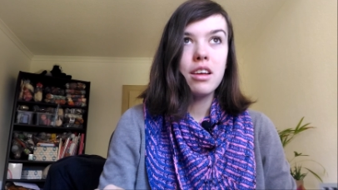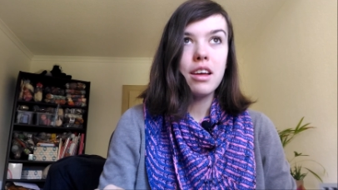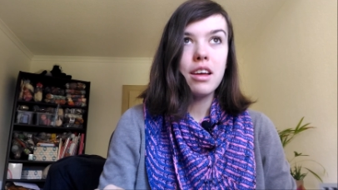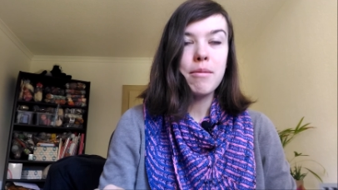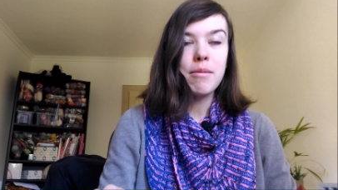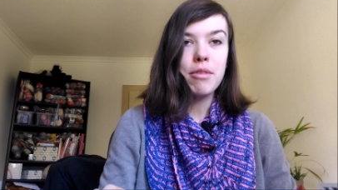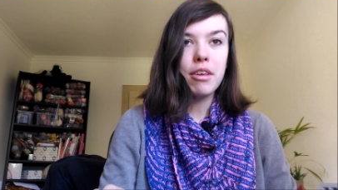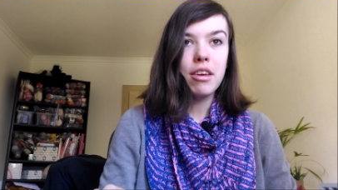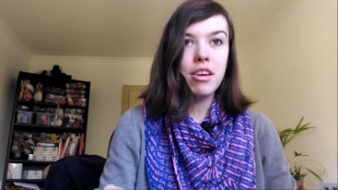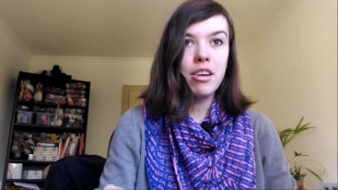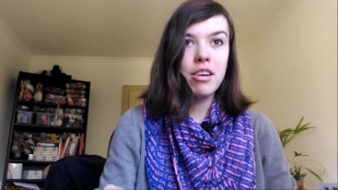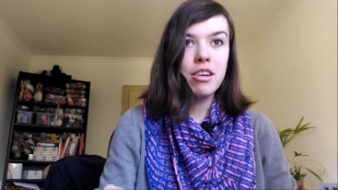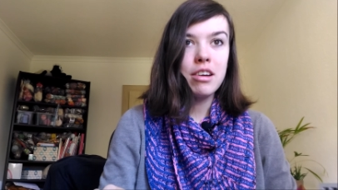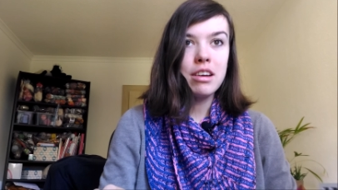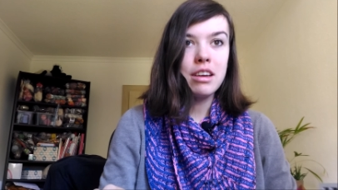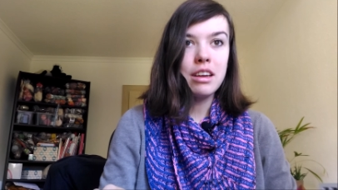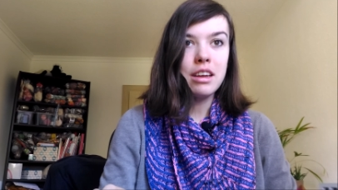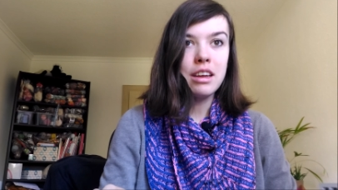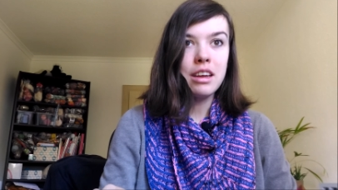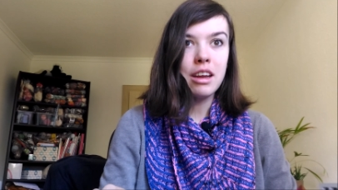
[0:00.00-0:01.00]
um,
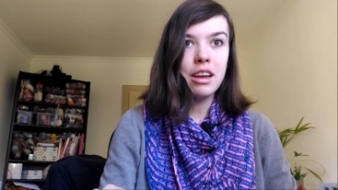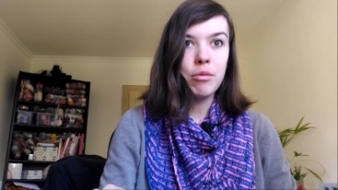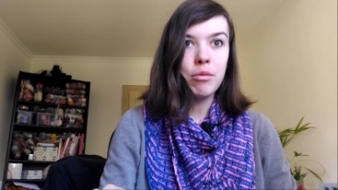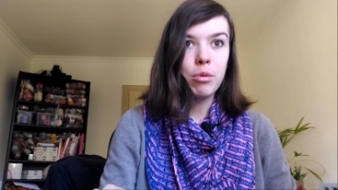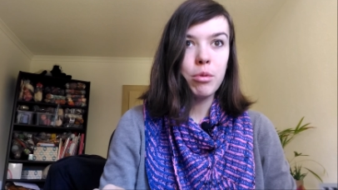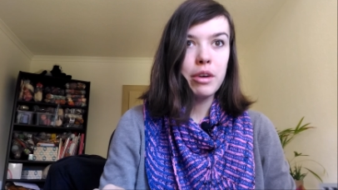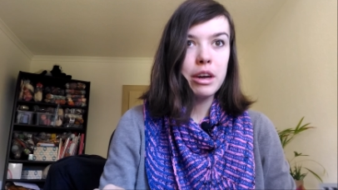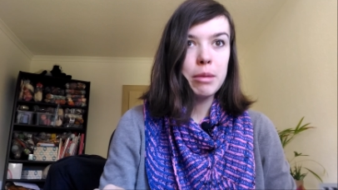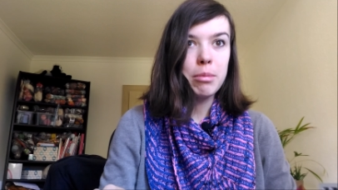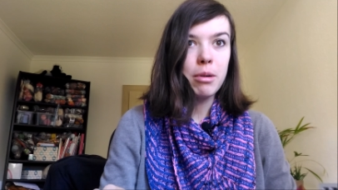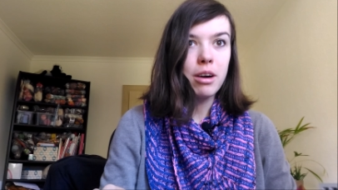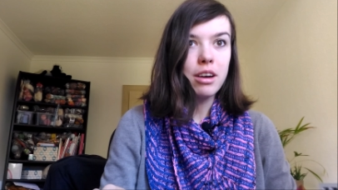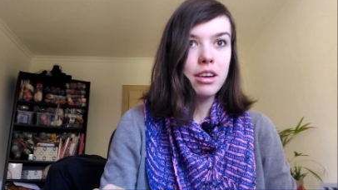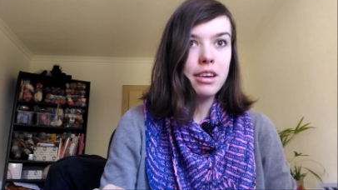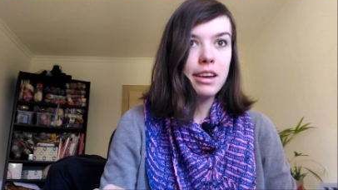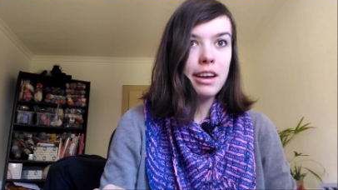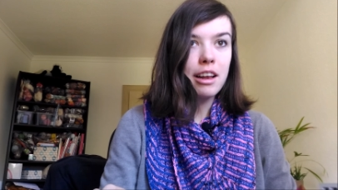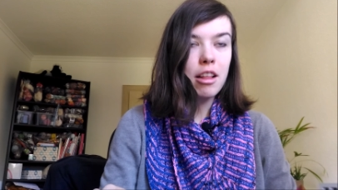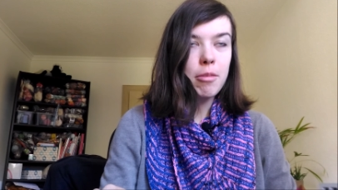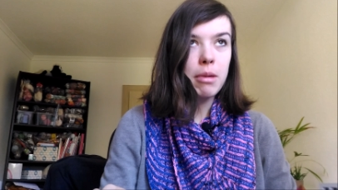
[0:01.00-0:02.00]
security and worry about
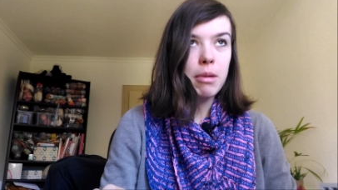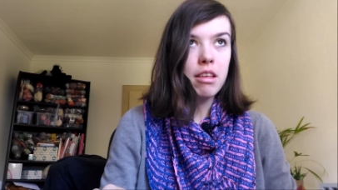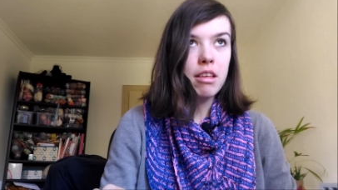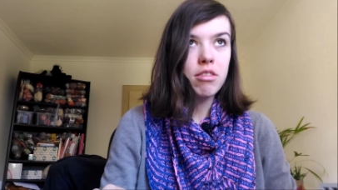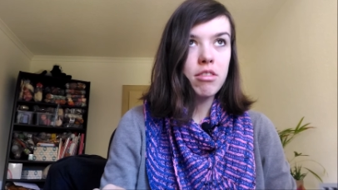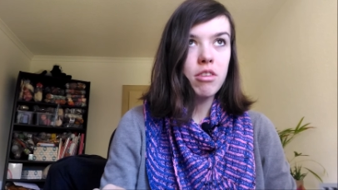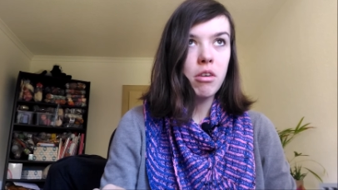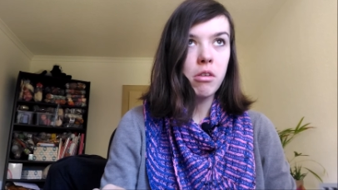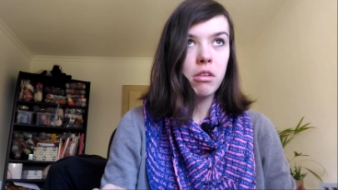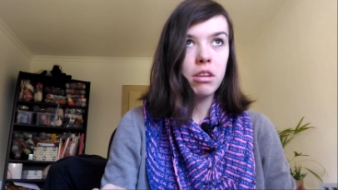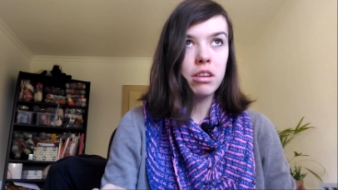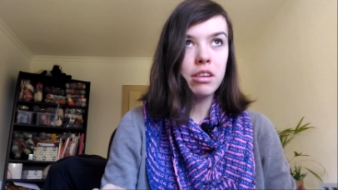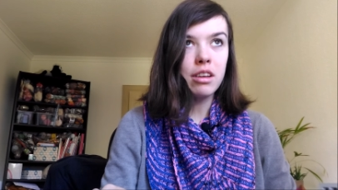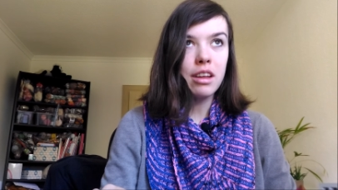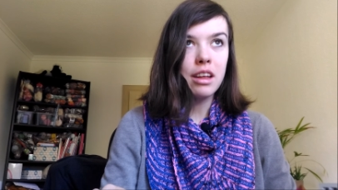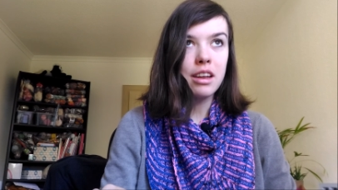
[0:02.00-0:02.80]
needles being stolen.